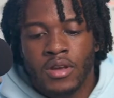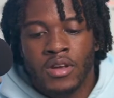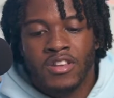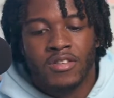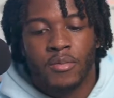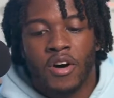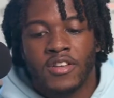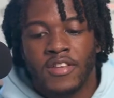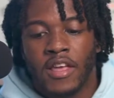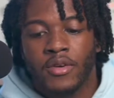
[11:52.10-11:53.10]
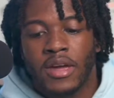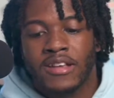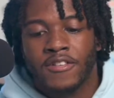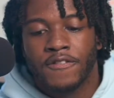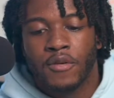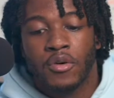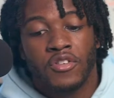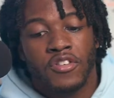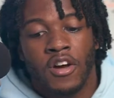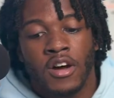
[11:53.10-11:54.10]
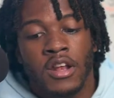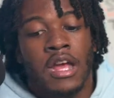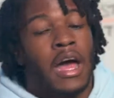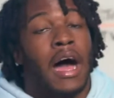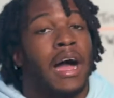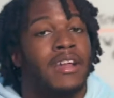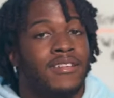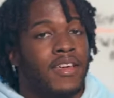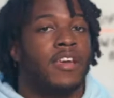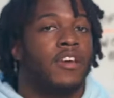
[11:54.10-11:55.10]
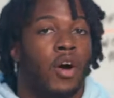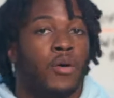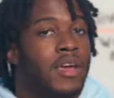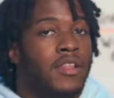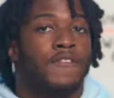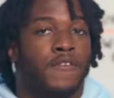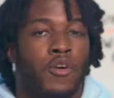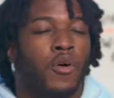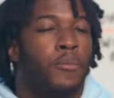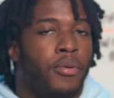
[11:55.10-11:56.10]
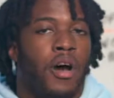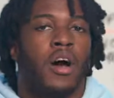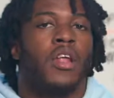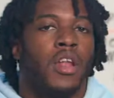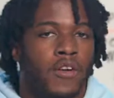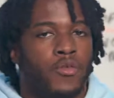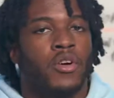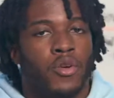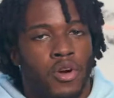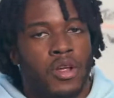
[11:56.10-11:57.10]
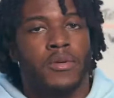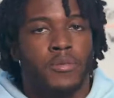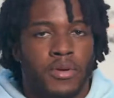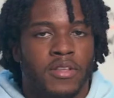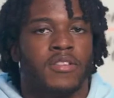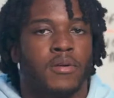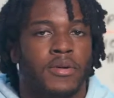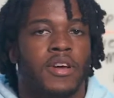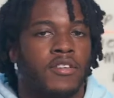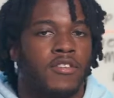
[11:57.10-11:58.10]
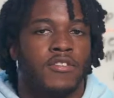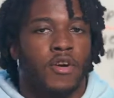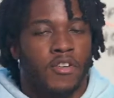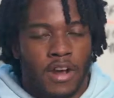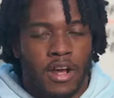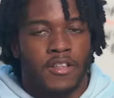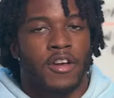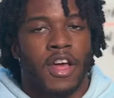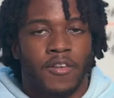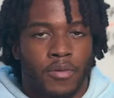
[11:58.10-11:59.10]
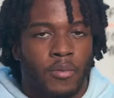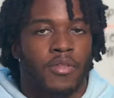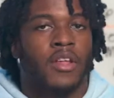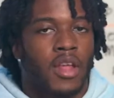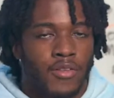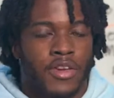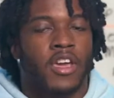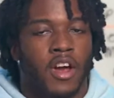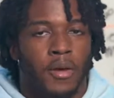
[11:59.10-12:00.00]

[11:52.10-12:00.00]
Jamal said, you get your food, Sean? I didn't go get the food, but a loved one ordered me pizza because it's so great out there to have people that love and care